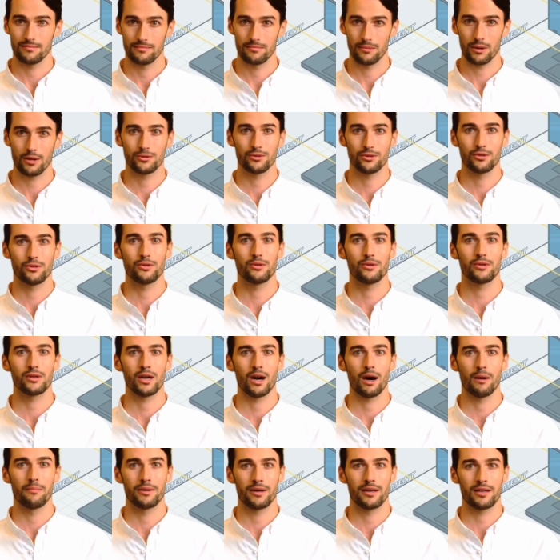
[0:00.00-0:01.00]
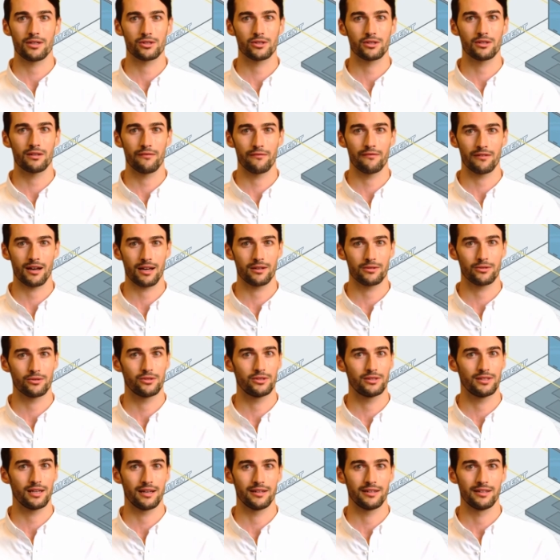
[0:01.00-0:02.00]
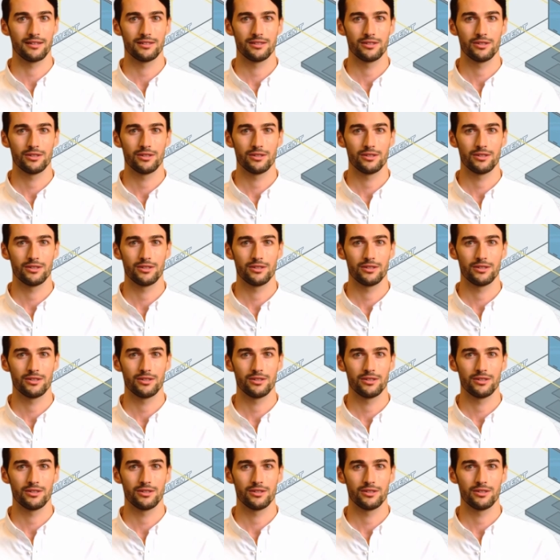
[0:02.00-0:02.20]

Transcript: but due to a combination of factors that can